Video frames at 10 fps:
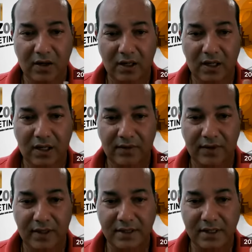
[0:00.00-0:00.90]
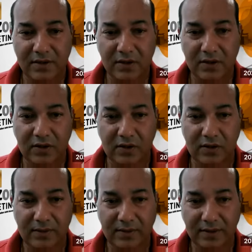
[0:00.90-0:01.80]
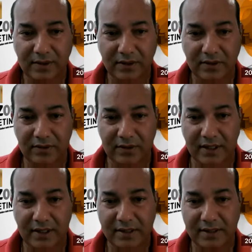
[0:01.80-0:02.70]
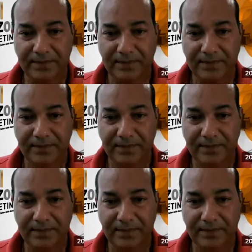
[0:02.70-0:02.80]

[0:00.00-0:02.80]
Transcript: we're just going to go do this